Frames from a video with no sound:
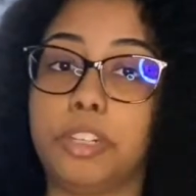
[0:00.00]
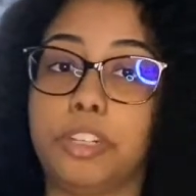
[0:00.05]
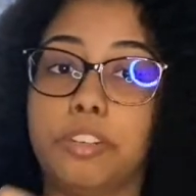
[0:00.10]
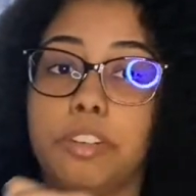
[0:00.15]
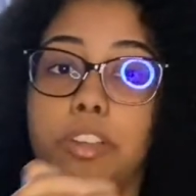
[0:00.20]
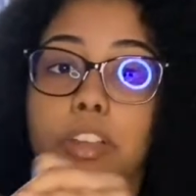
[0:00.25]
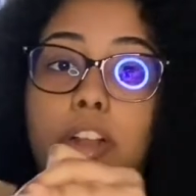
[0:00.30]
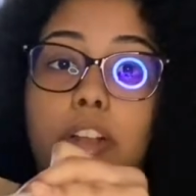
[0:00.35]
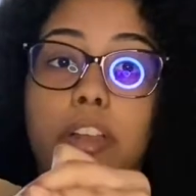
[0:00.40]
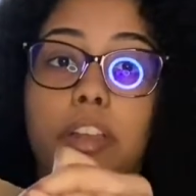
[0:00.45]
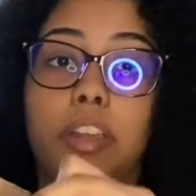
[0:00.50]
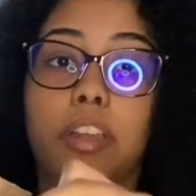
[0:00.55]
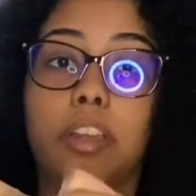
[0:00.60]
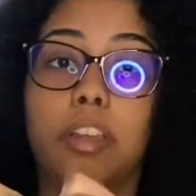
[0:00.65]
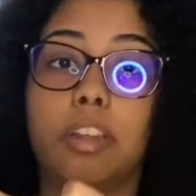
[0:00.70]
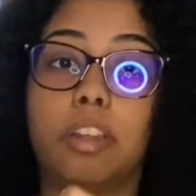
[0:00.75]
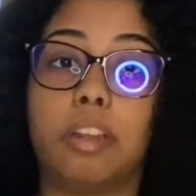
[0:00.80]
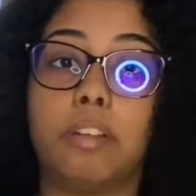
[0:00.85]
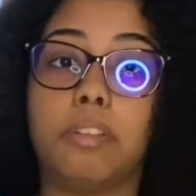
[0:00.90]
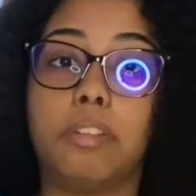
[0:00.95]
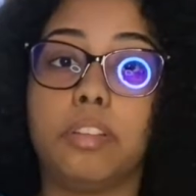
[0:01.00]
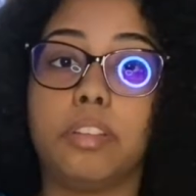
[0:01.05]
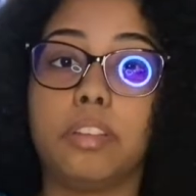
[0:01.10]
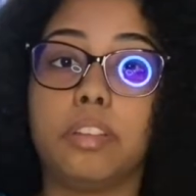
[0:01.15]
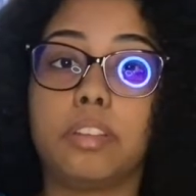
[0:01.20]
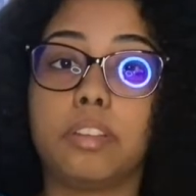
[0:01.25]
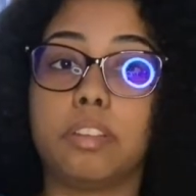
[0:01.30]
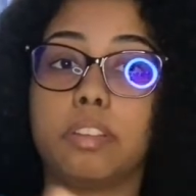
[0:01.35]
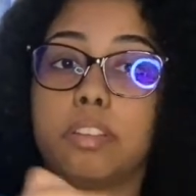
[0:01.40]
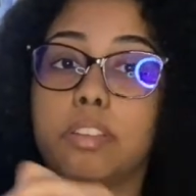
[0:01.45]
show y'all again how it
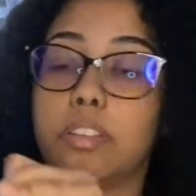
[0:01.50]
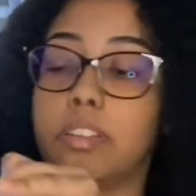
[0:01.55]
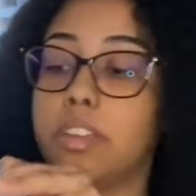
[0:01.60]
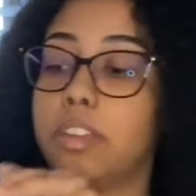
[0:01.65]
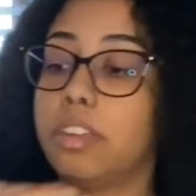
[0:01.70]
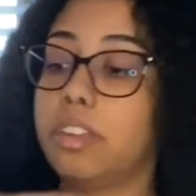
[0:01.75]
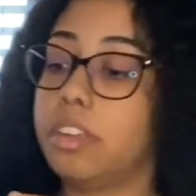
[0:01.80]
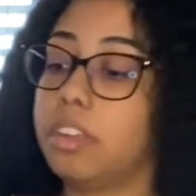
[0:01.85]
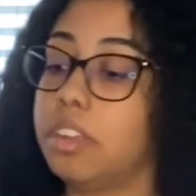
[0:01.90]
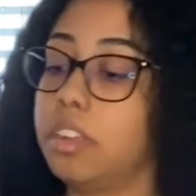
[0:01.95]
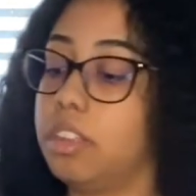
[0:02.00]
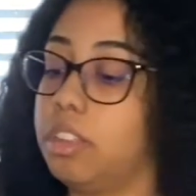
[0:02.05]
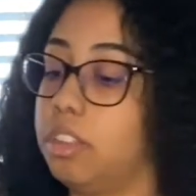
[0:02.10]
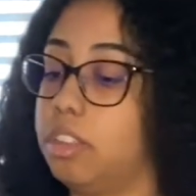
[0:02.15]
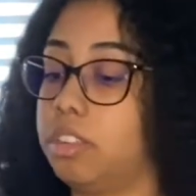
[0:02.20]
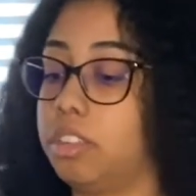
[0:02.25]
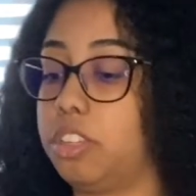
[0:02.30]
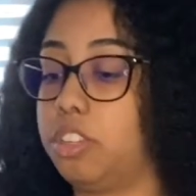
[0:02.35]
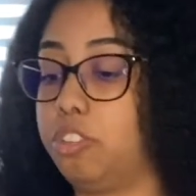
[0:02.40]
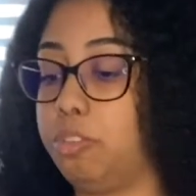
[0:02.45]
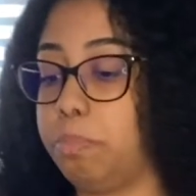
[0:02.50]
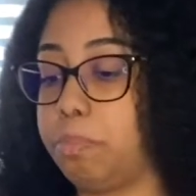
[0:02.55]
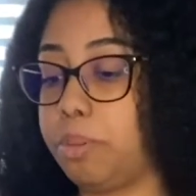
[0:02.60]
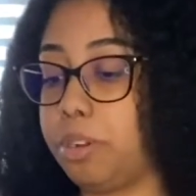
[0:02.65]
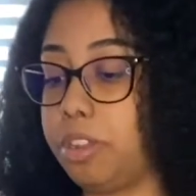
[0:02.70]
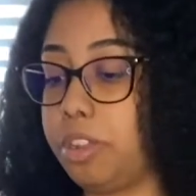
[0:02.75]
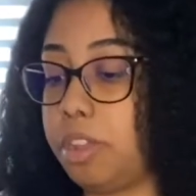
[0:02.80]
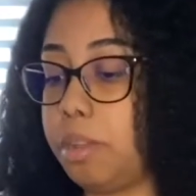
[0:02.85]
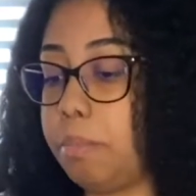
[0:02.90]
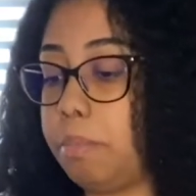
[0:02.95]
looks. Looks super
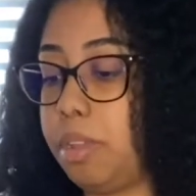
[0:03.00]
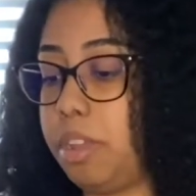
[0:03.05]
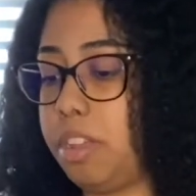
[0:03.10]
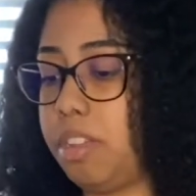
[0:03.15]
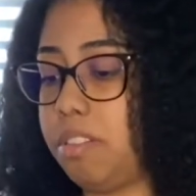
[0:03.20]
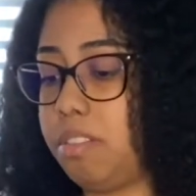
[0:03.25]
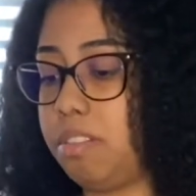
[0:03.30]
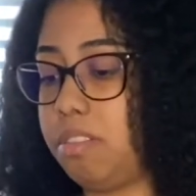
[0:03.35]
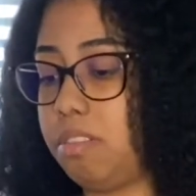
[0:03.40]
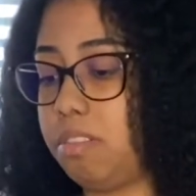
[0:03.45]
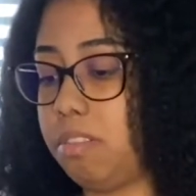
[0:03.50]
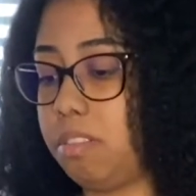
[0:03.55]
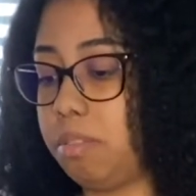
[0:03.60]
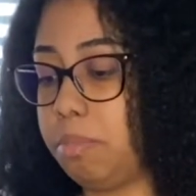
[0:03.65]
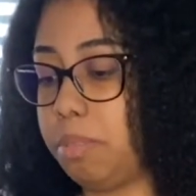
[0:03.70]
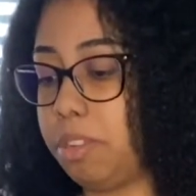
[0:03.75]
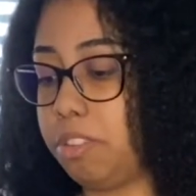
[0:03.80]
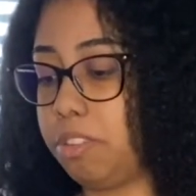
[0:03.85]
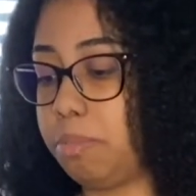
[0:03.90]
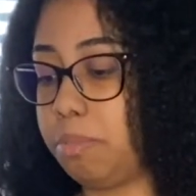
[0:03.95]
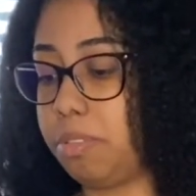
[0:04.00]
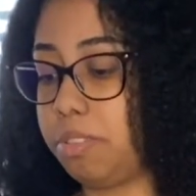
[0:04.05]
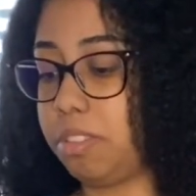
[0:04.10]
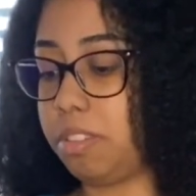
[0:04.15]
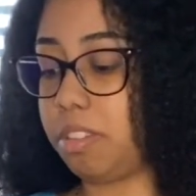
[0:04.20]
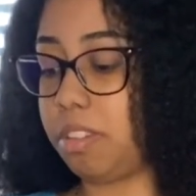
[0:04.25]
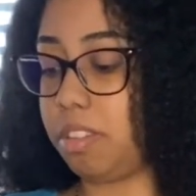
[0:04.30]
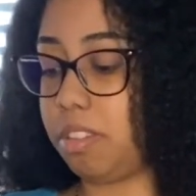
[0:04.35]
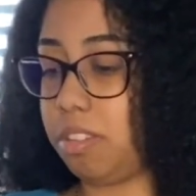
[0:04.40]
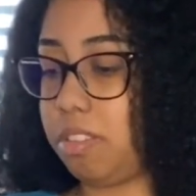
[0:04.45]
yummy now. Am I supposed to
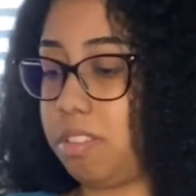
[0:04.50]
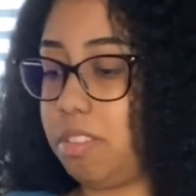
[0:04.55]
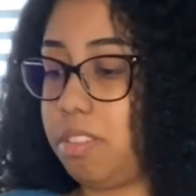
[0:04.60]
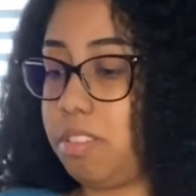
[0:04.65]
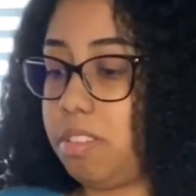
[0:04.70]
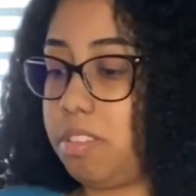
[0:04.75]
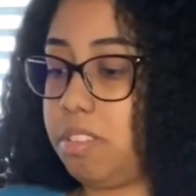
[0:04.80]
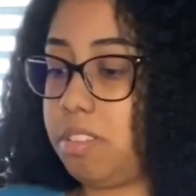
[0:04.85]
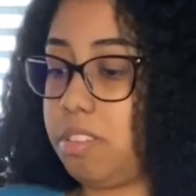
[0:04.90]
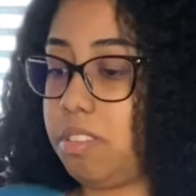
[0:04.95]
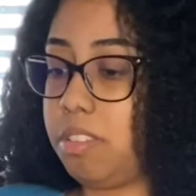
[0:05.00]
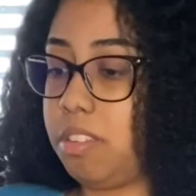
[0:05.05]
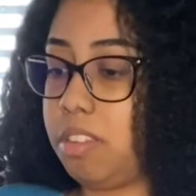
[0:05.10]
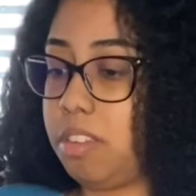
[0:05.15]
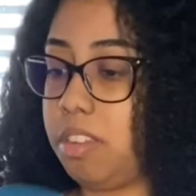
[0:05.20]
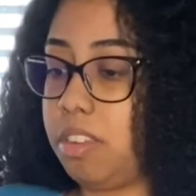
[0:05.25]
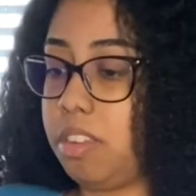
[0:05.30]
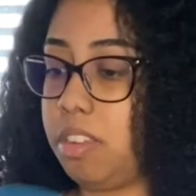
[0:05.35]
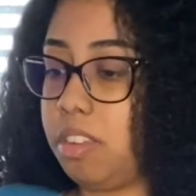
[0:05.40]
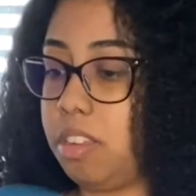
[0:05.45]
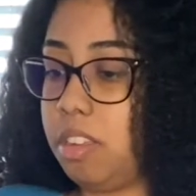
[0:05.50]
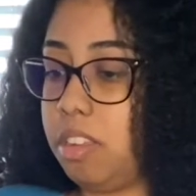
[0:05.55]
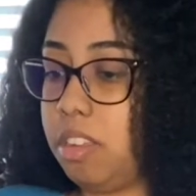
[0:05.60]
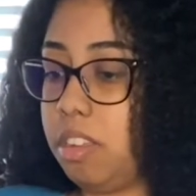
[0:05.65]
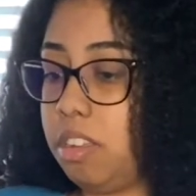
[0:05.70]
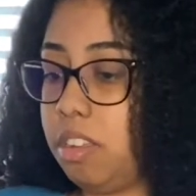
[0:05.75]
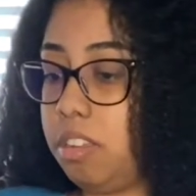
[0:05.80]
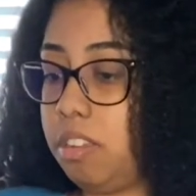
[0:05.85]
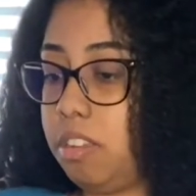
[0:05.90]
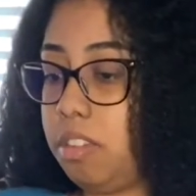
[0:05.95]
cut this?
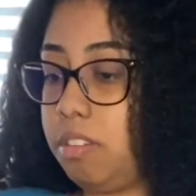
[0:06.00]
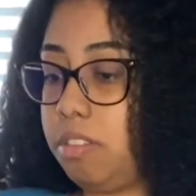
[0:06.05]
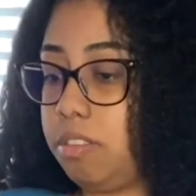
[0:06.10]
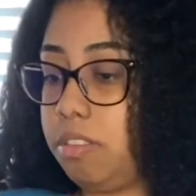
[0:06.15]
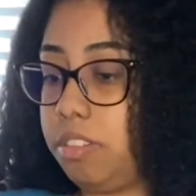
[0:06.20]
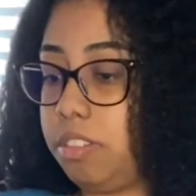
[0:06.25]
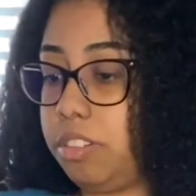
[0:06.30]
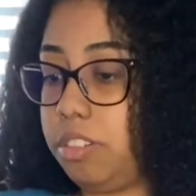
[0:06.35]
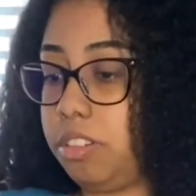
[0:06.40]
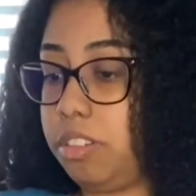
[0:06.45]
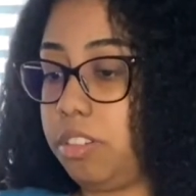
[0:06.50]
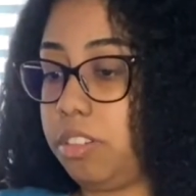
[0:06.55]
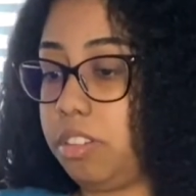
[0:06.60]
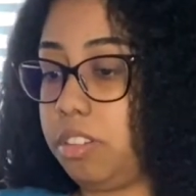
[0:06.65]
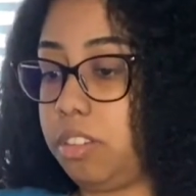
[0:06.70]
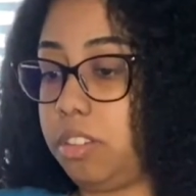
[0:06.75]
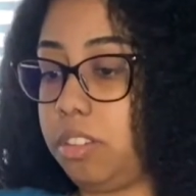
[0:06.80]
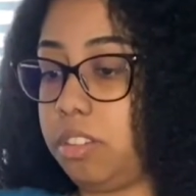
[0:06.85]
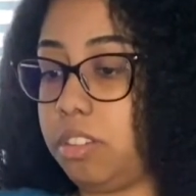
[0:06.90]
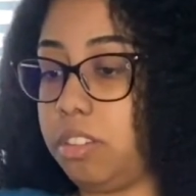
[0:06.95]
Or just like